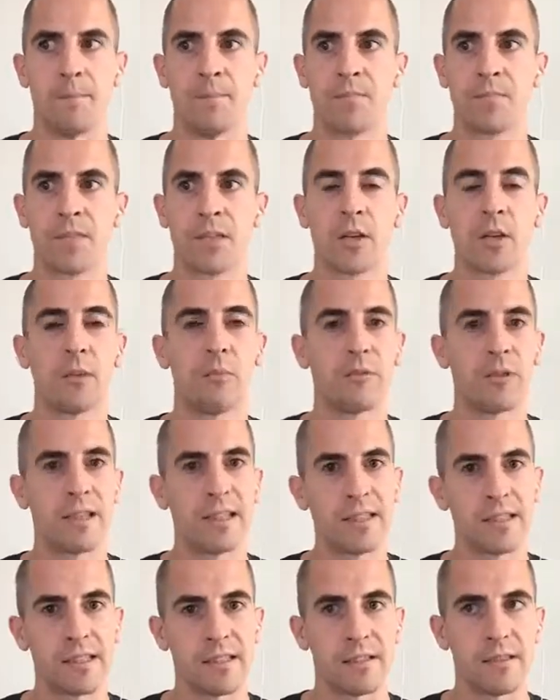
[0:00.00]

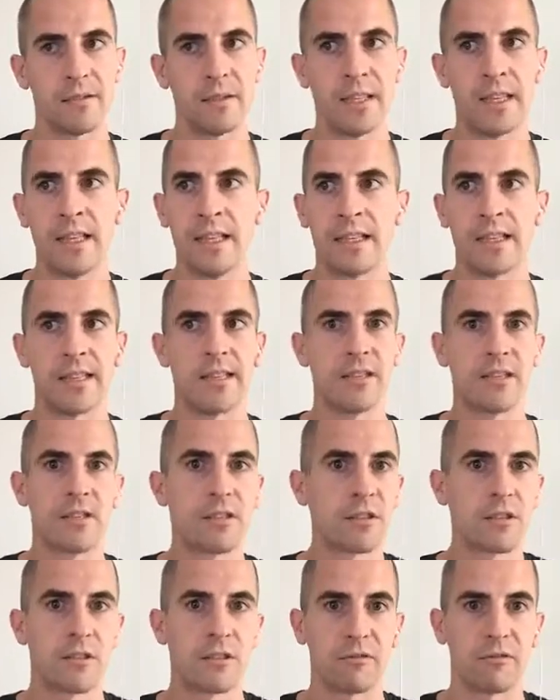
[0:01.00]
comprehensive, is just
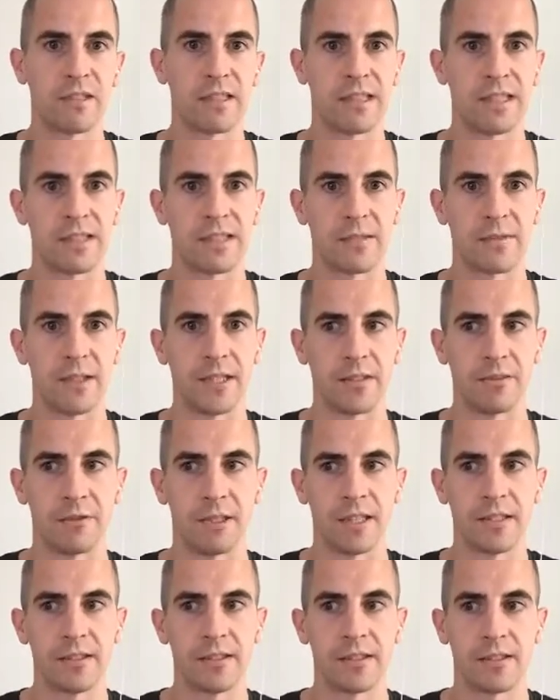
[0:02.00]
go 3 sets of 8,
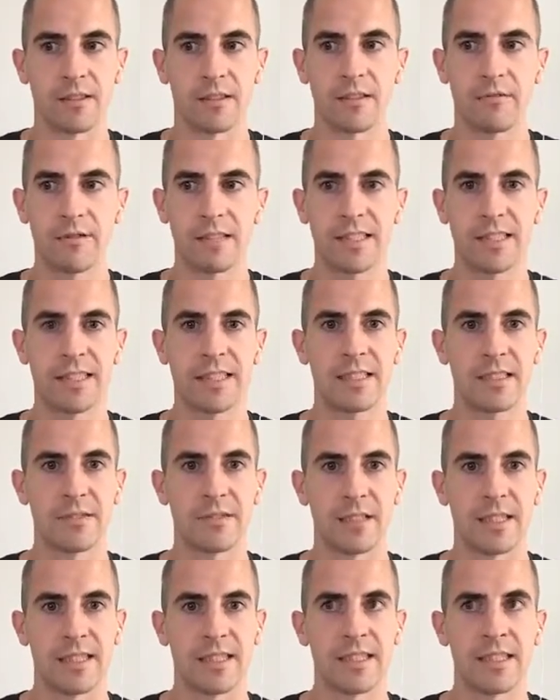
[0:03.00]
right? So 3 sets of
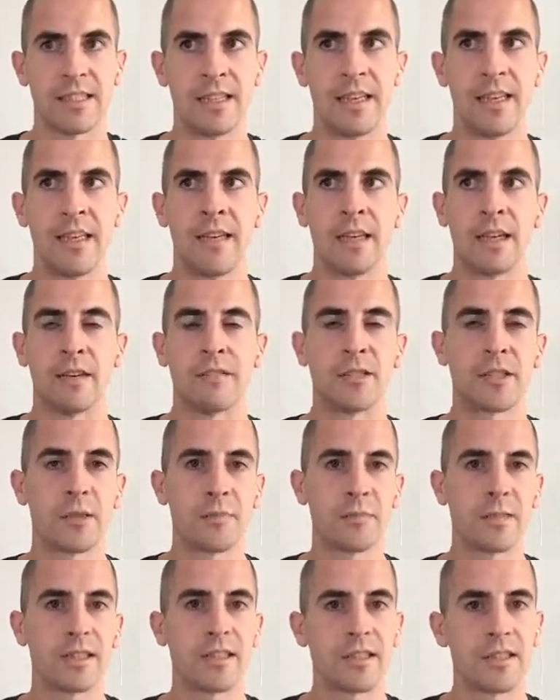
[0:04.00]
8 of
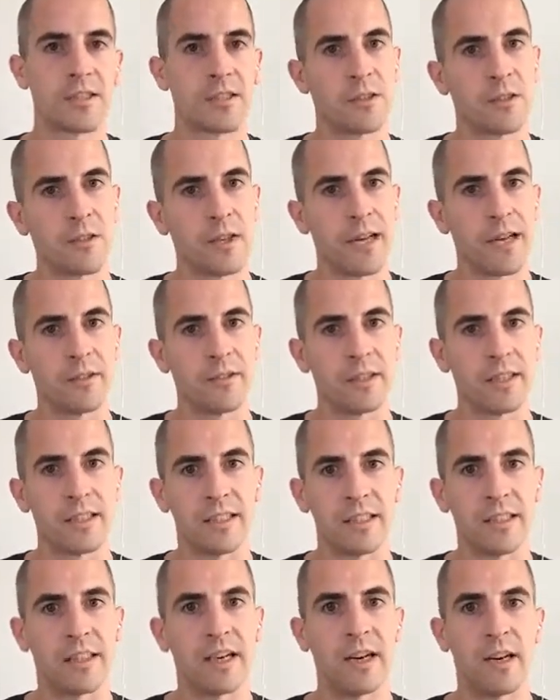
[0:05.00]
something that's so heavy that
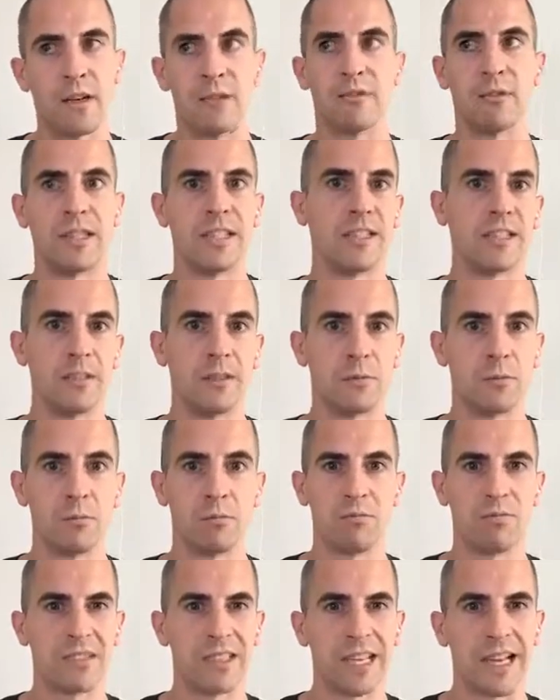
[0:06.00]
you can't really do
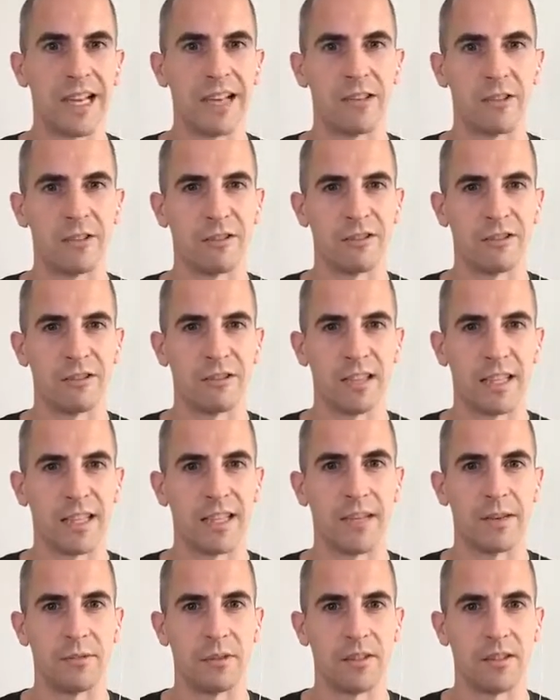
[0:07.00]
10 or
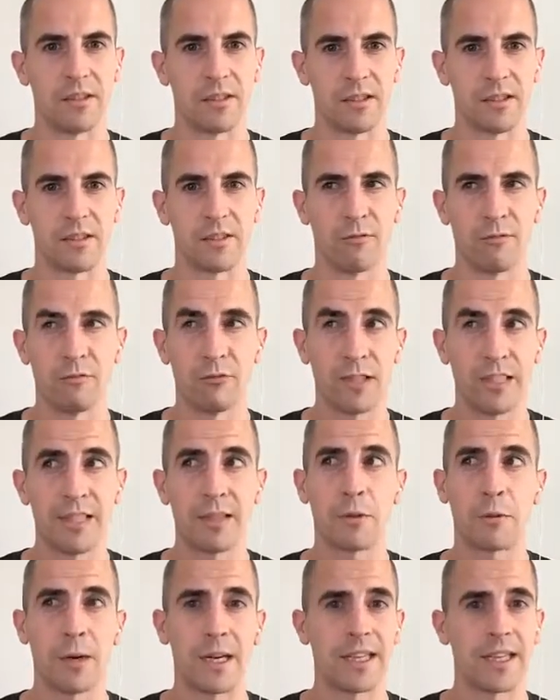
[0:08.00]
11, so really
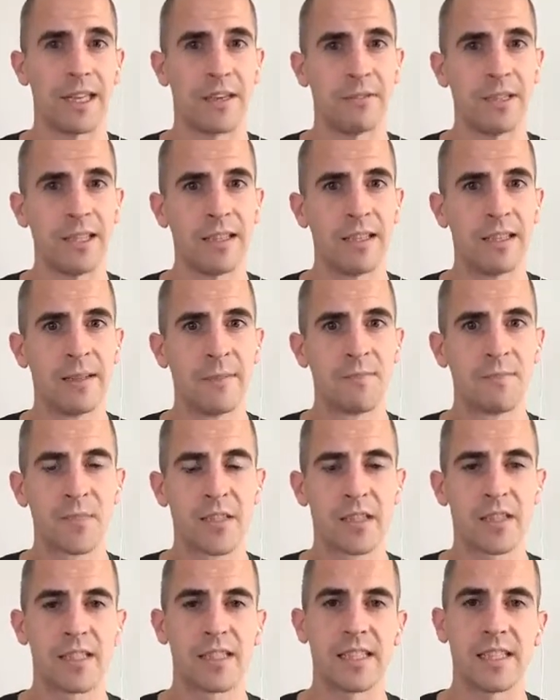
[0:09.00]
quite heavy.
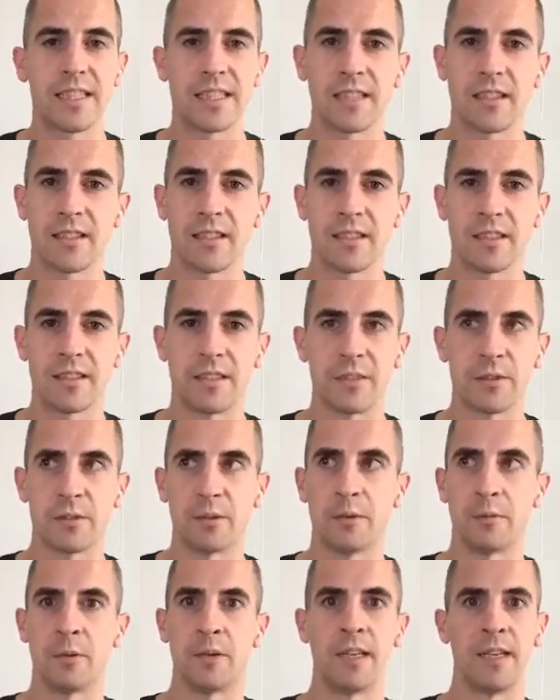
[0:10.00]
So say you're going to
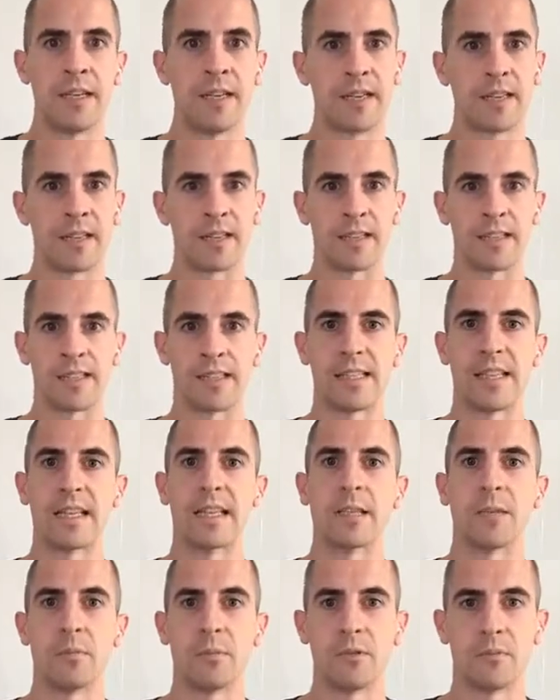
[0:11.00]
do the
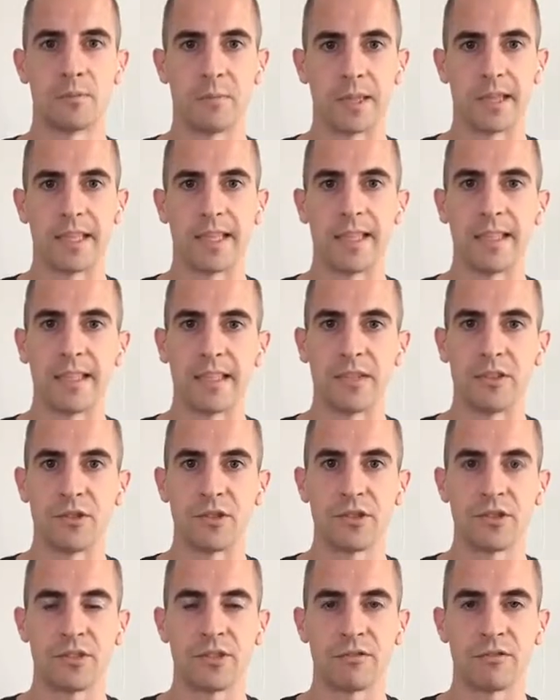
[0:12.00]
second movement, the
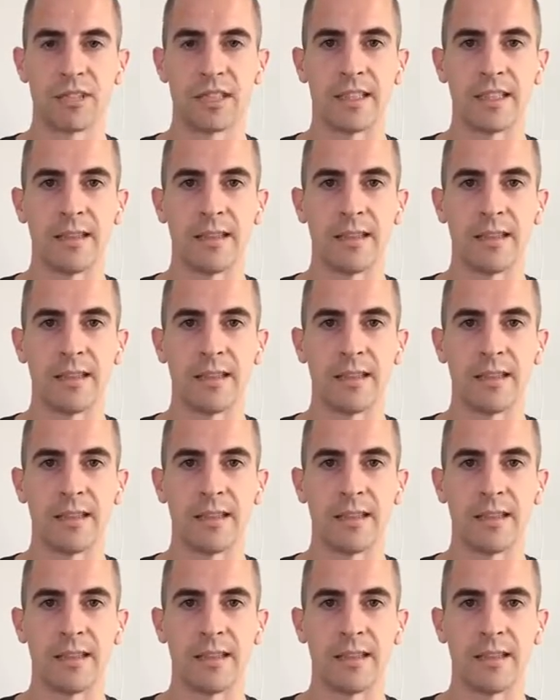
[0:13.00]
hinge, right?